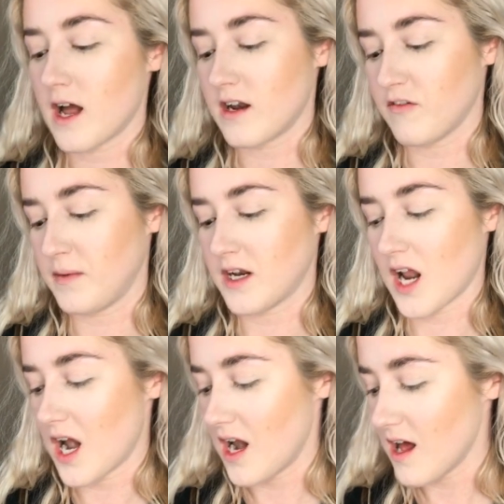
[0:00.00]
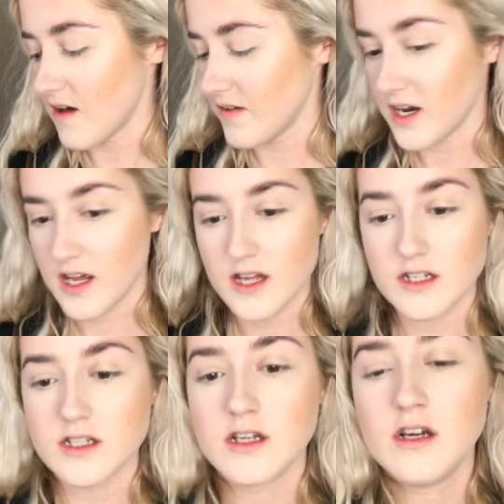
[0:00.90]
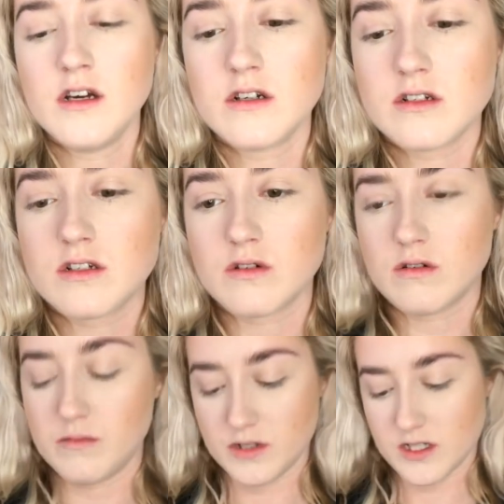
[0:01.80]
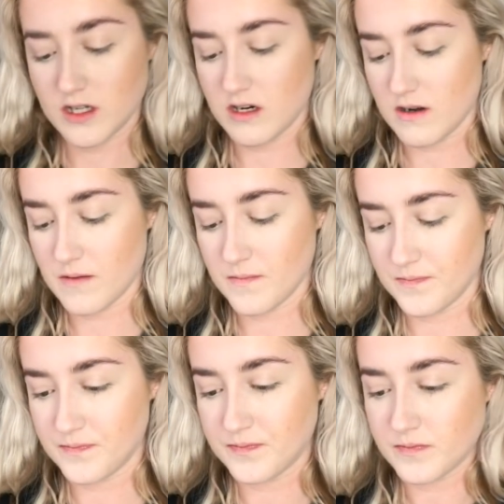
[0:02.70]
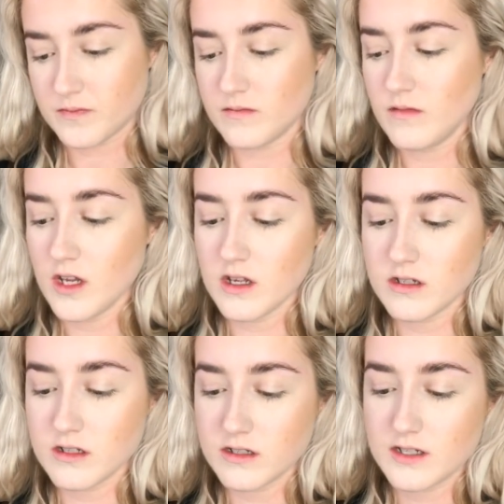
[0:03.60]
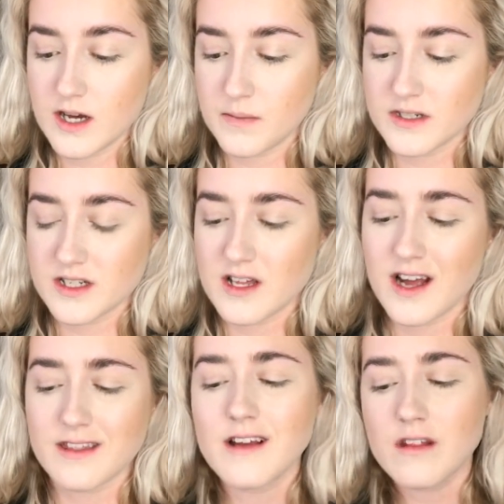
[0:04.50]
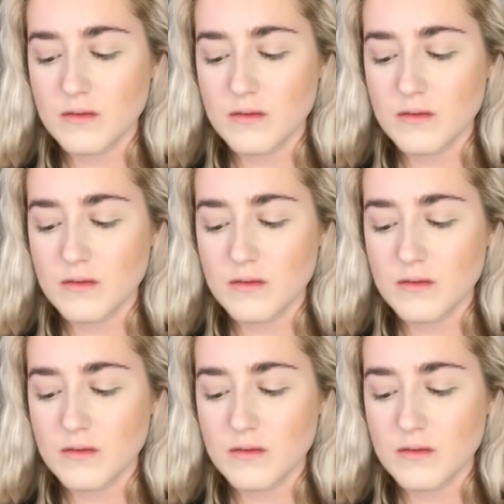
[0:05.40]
And I've been loving it. So I'm just gonna dab into that.